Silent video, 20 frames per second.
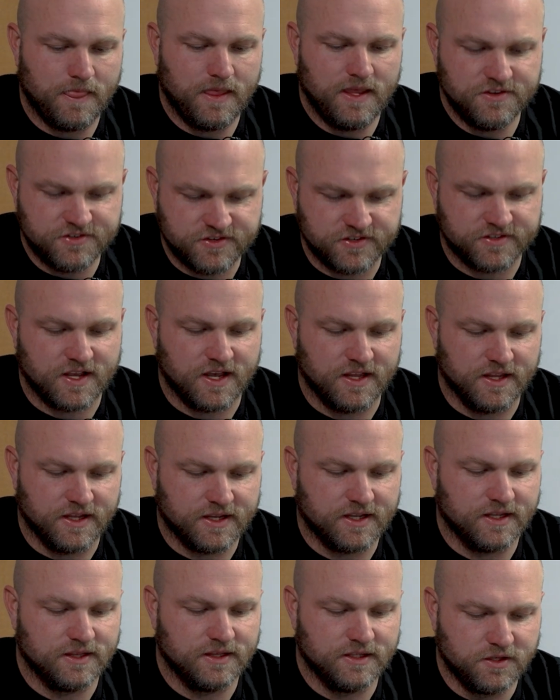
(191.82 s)
He's just got
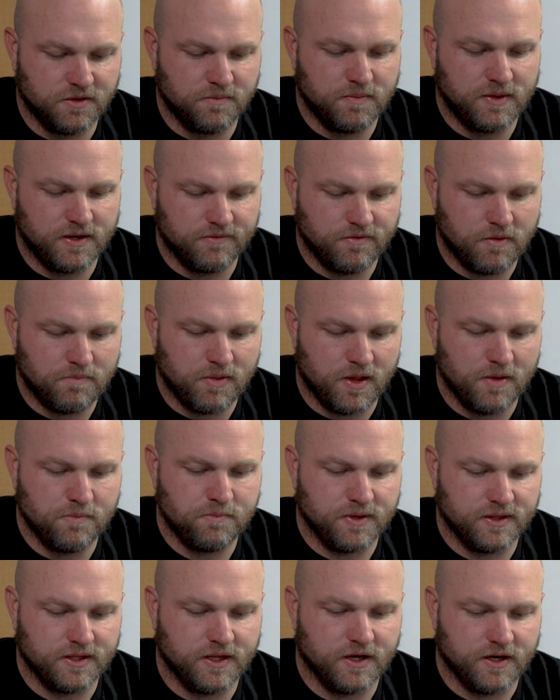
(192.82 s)
like a little bit of a
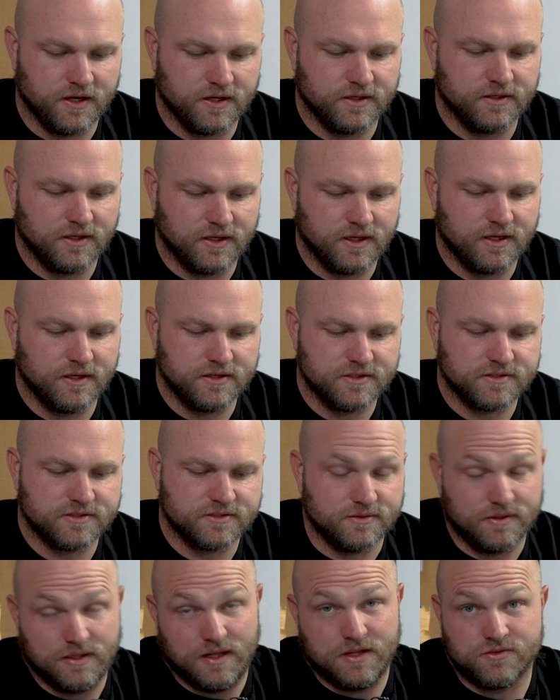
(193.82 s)
bump in there, and his,
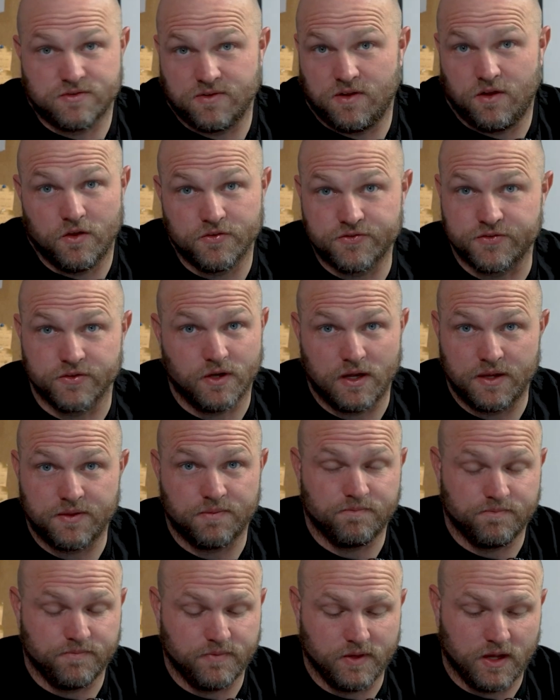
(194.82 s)
that's also, I
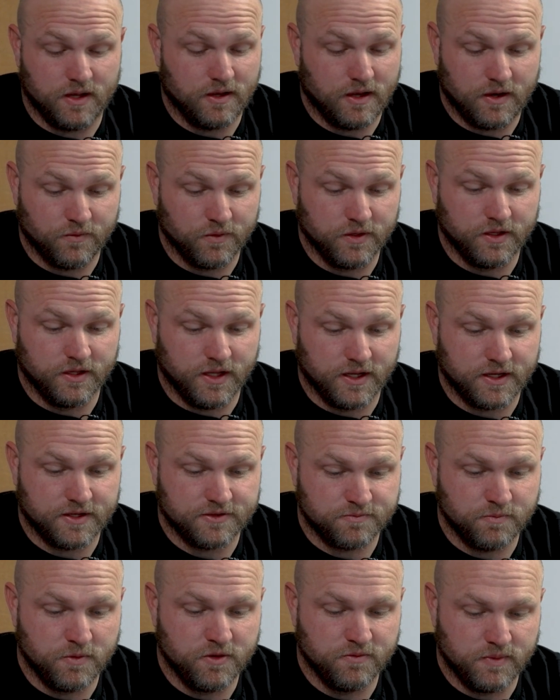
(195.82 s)
really like
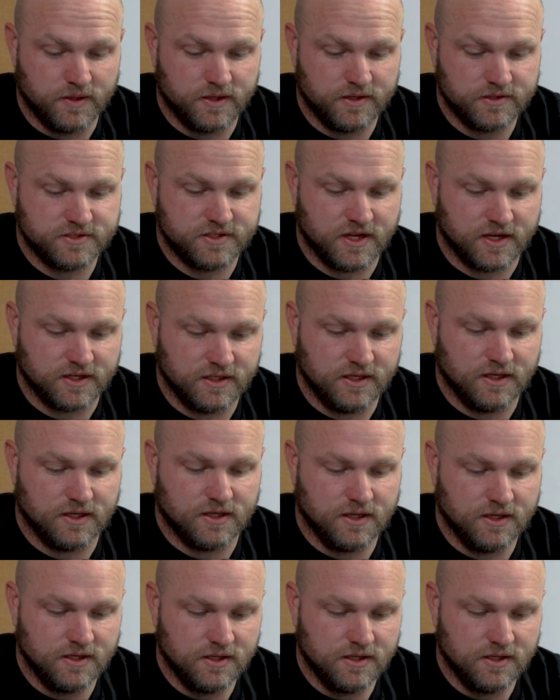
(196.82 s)
his movement, his technique.